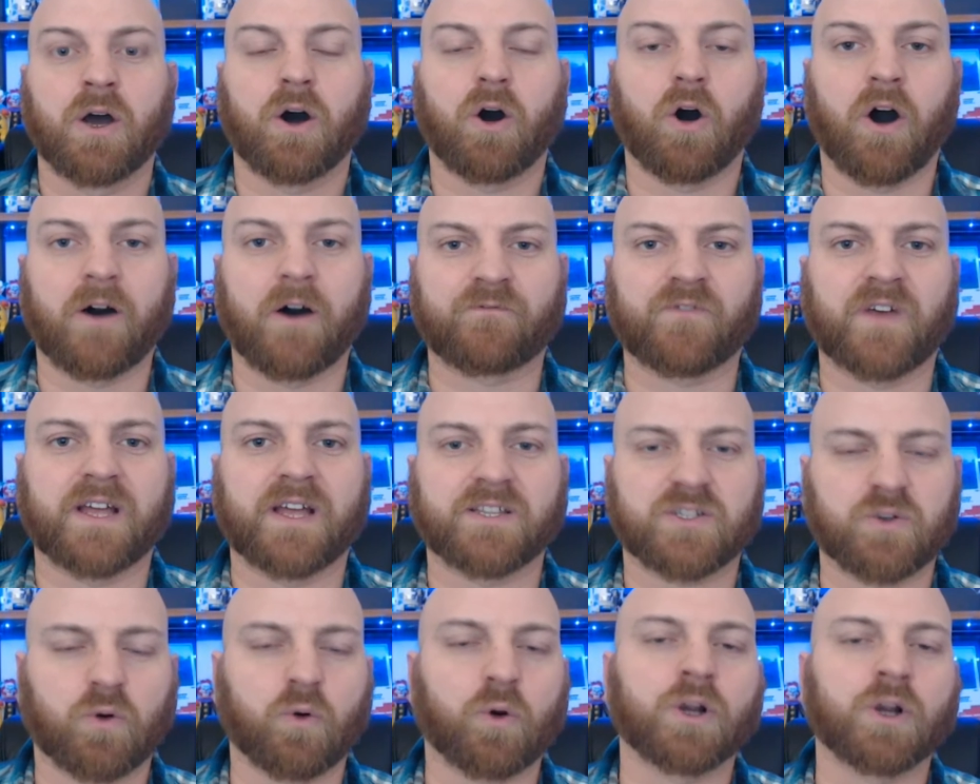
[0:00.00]

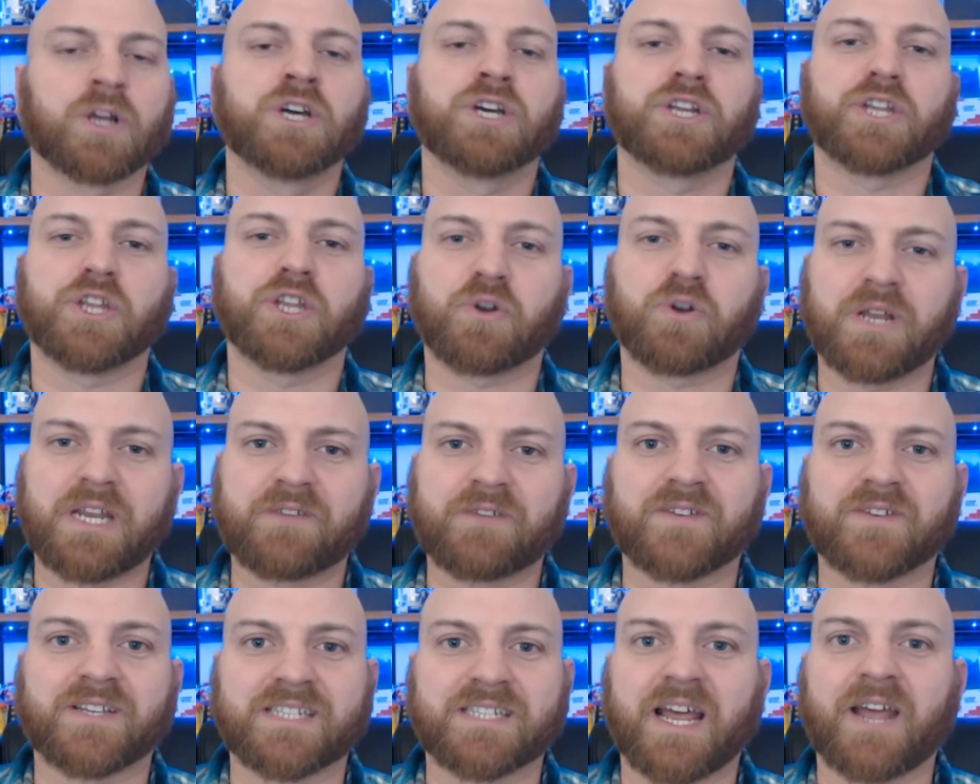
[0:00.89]
offense, or you could
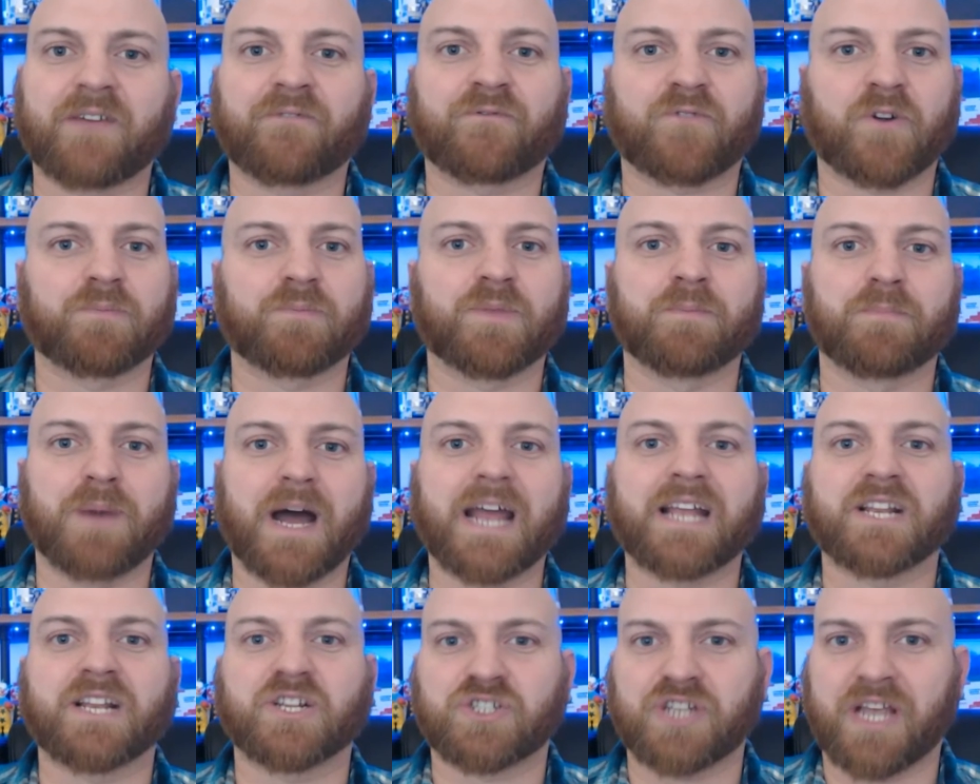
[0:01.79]
even say from the
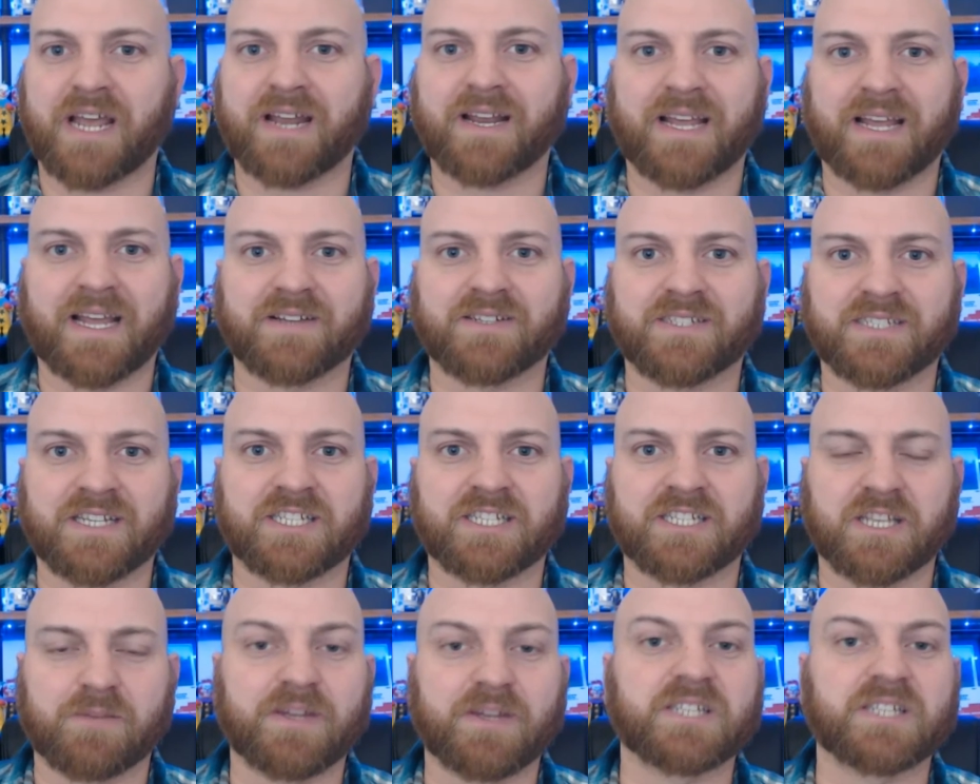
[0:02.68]
Mike Shanahan system.